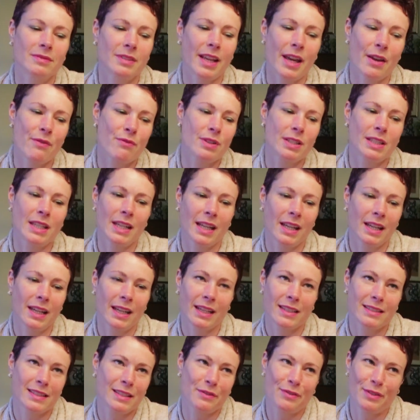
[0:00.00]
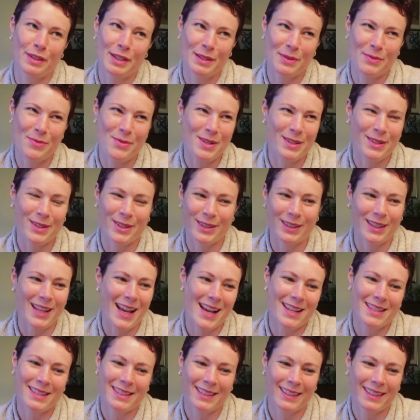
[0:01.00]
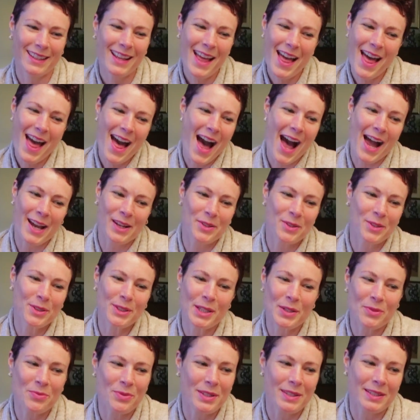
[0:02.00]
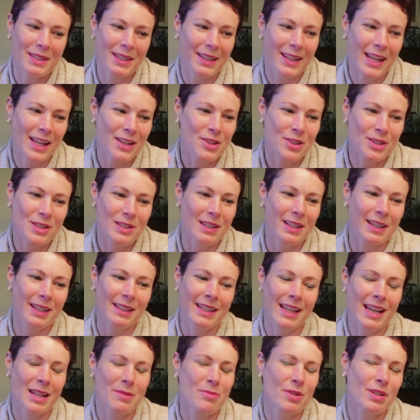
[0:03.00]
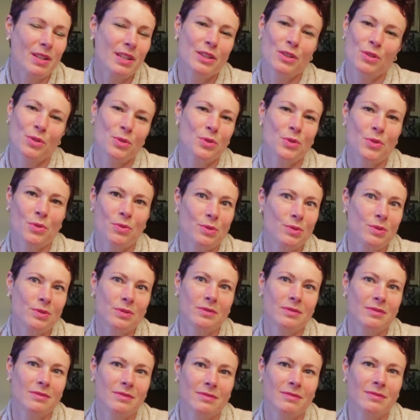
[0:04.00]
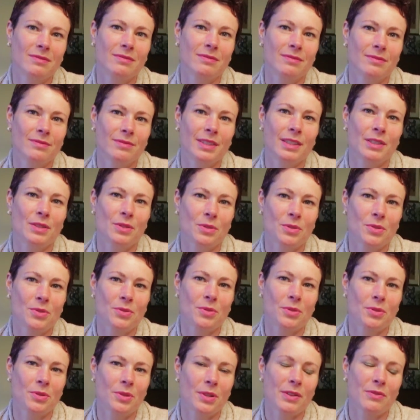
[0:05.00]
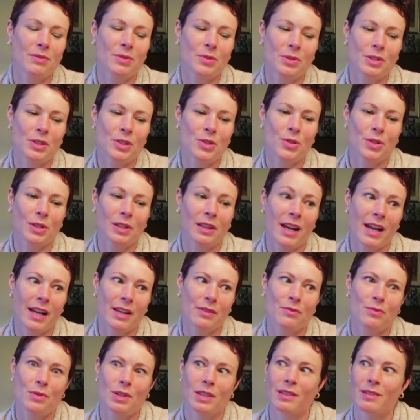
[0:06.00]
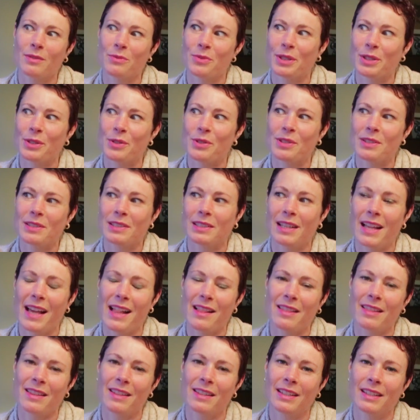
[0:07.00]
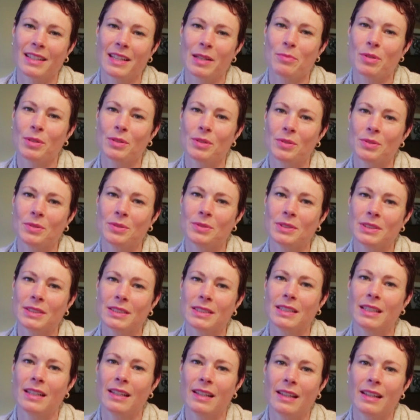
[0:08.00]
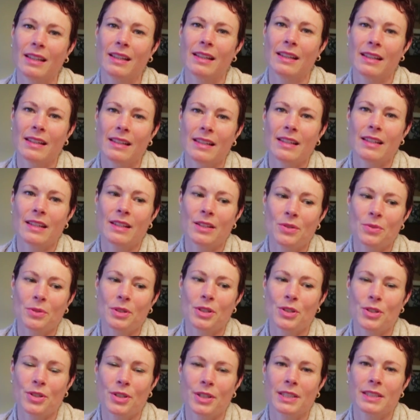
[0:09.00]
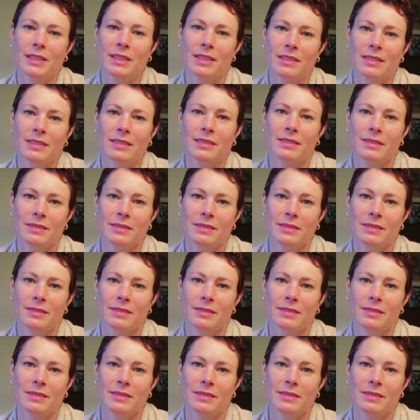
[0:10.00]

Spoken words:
every day as if it was our last. And I know that we say that just like that, but it's so true. It's so true. You have to enjoy life when you're still healthy and able to enjoy it.